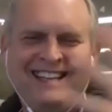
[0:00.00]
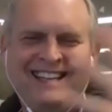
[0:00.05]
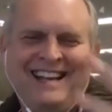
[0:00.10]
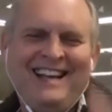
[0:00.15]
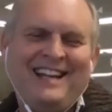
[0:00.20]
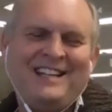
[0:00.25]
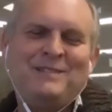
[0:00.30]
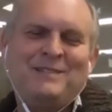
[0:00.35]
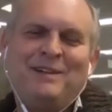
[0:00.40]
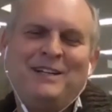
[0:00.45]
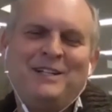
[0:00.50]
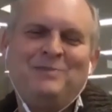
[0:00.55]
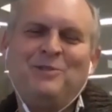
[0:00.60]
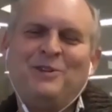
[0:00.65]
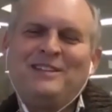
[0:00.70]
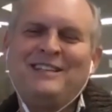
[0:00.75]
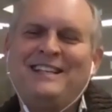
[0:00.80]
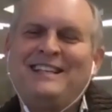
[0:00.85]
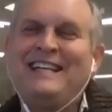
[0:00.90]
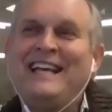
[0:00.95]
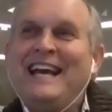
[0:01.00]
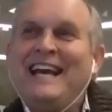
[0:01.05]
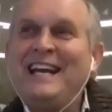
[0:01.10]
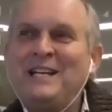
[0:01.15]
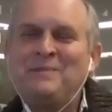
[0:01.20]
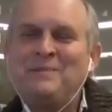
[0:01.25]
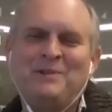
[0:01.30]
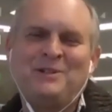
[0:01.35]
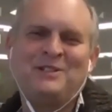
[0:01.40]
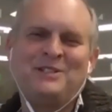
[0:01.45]
It's much more that the
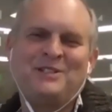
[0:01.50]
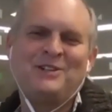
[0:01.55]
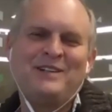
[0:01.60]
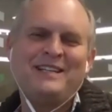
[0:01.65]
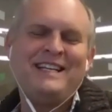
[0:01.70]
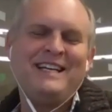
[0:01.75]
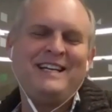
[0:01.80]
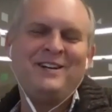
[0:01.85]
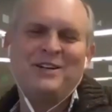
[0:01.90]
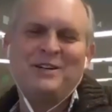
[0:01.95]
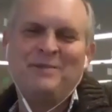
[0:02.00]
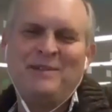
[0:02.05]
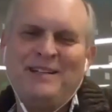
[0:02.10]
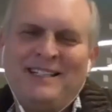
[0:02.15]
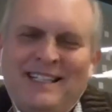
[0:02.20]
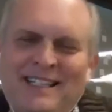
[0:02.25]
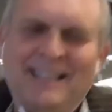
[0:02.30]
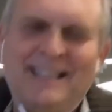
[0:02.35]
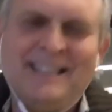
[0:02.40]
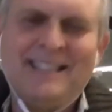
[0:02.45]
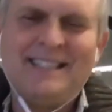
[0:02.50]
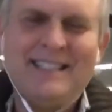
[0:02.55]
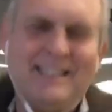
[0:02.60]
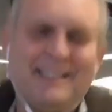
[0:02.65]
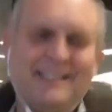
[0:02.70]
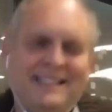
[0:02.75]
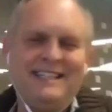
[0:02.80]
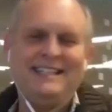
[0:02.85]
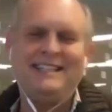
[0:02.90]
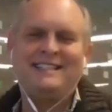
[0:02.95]
experts are eager to be seen as
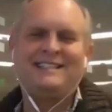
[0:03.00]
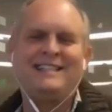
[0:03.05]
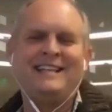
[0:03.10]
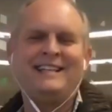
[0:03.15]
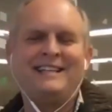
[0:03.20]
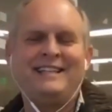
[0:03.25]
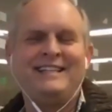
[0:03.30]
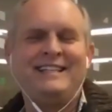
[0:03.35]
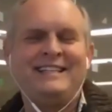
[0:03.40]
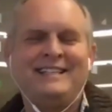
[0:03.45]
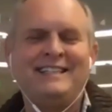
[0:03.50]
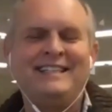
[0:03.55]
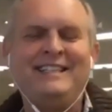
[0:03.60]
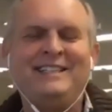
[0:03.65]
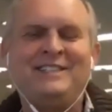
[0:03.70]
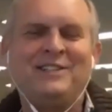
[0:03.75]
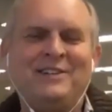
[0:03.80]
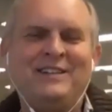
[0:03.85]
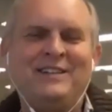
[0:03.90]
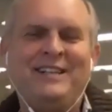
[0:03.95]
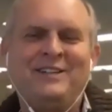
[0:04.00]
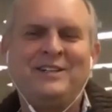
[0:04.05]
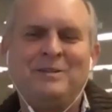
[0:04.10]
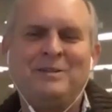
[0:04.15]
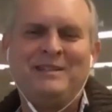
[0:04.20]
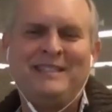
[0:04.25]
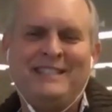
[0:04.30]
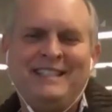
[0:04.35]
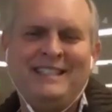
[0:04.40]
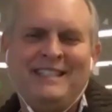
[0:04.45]
elites than the elites are eager to be
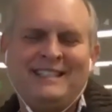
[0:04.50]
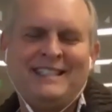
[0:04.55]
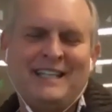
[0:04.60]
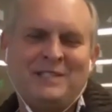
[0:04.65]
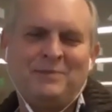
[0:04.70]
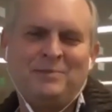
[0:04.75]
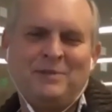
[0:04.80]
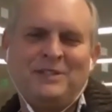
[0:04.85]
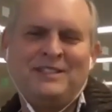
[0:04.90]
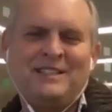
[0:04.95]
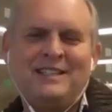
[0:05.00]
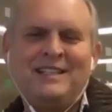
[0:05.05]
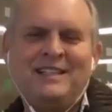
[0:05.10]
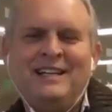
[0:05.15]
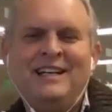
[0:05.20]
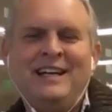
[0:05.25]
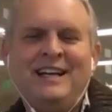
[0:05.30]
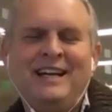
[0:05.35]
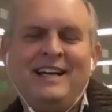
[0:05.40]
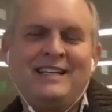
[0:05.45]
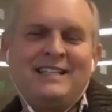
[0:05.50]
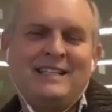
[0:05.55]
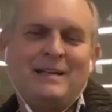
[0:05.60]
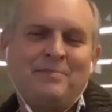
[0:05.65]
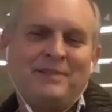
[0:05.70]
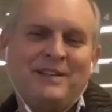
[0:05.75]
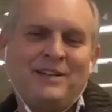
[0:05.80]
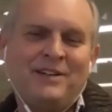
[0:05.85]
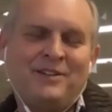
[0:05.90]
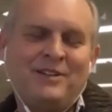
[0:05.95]
seen as experts. Except
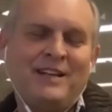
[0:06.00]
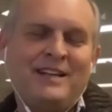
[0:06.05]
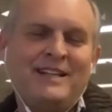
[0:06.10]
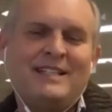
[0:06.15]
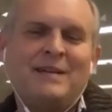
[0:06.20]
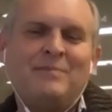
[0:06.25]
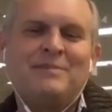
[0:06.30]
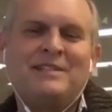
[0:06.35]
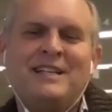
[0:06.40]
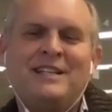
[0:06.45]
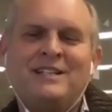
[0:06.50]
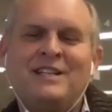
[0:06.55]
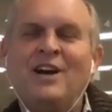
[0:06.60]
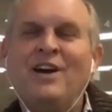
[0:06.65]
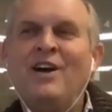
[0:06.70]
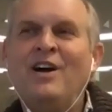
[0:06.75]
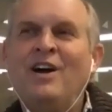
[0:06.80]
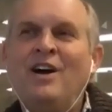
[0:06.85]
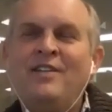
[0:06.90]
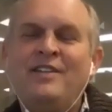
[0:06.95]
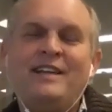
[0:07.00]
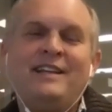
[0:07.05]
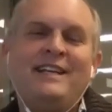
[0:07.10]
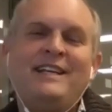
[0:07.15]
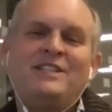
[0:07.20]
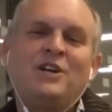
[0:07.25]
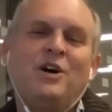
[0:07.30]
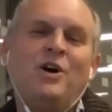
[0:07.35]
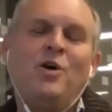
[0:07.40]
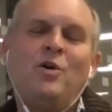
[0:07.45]
that in some sense, the
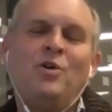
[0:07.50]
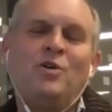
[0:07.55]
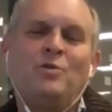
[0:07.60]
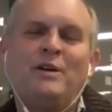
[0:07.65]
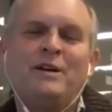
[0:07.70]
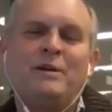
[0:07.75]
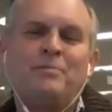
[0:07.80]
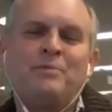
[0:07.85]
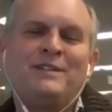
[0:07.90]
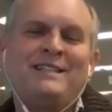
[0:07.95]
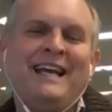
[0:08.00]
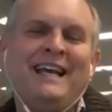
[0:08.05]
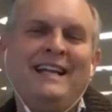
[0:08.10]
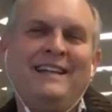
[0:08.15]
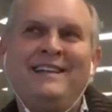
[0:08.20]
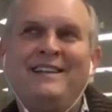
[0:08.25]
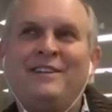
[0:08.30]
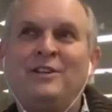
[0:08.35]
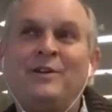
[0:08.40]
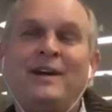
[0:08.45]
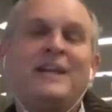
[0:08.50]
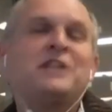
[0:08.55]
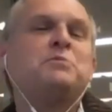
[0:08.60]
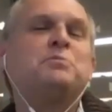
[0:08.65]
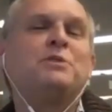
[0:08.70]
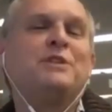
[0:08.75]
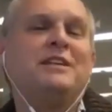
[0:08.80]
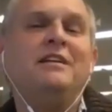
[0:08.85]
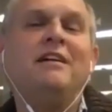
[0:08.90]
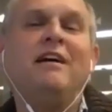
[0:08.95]
elites all want to pretend that they're
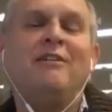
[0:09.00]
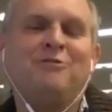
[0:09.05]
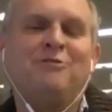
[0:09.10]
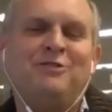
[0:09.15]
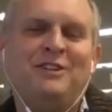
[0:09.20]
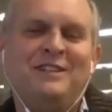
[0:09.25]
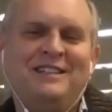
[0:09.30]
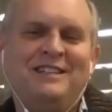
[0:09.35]
expert enough.